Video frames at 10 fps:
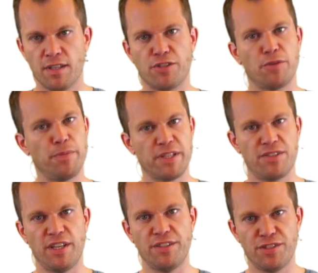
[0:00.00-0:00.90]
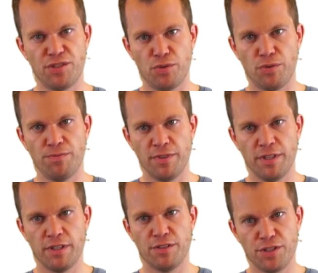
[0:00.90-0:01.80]
And so it makes sense to
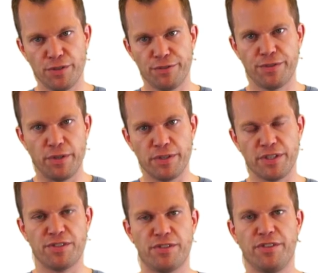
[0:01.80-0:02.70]
still focus